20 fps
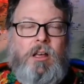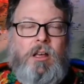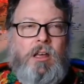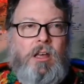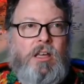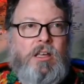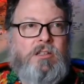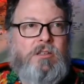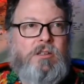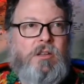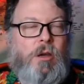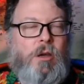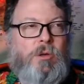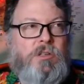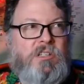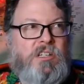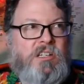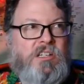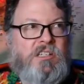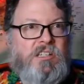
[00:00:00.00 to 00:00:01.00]
It was
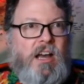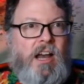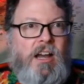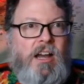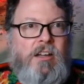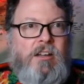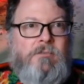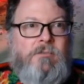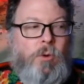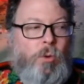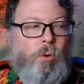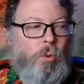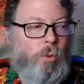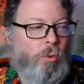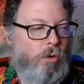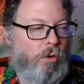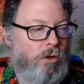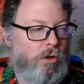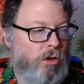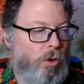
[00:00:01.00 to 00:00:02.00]
designed
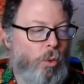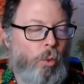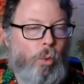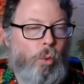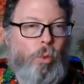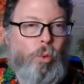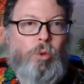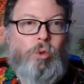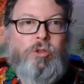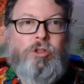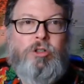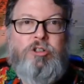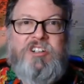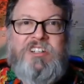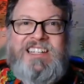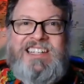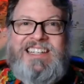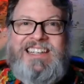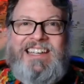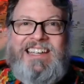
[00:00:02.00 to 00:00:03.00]
for older
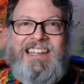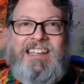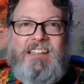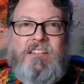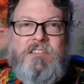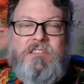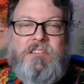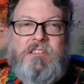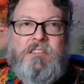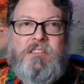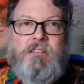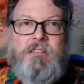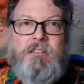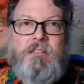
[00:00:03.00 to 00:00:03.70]
teens